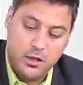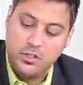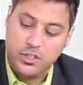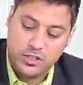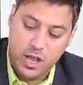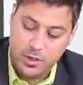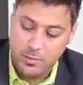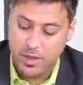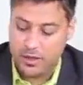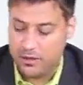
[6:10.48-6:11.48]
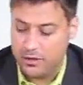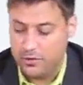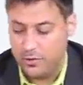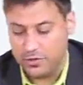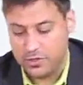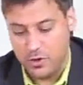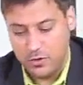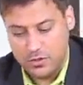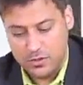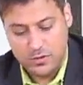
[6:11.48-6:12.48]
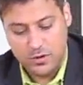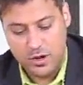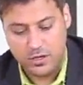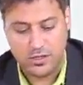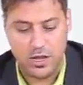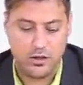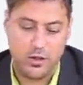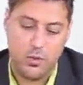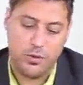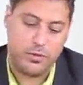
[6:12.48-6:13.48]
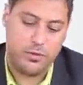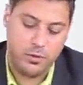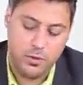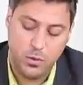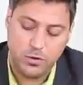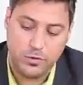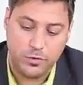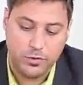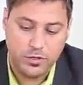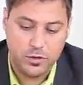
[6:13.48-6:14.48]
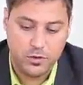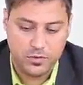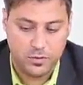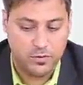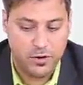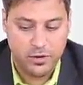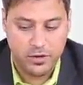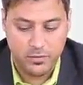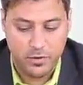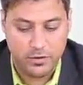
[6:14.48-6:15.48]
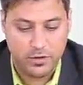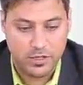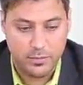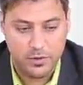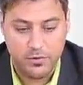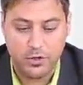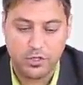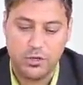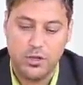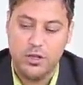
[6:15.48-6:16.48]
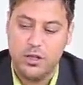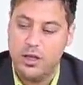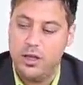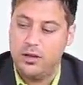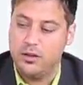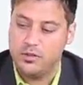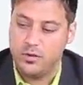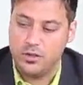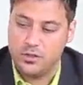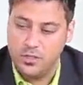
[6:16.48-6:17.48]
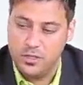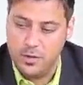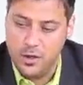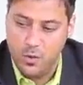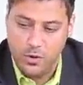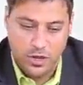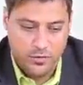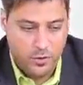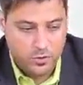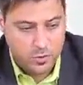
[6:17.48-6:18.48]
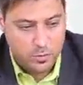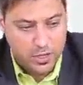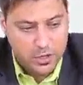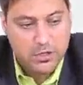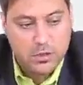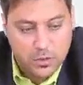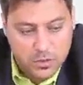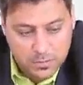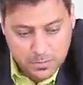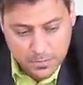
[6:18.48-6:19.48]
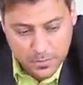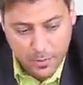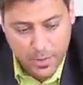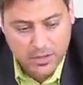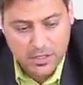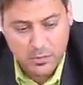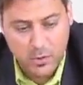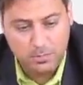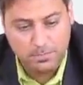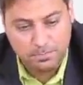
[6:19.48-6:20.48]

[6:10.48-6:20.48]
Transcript: Just coming back to the stones. I started now with the 1, 2, 3 stones with a very simple version. And as you can see, we have also bigger stones. The maximum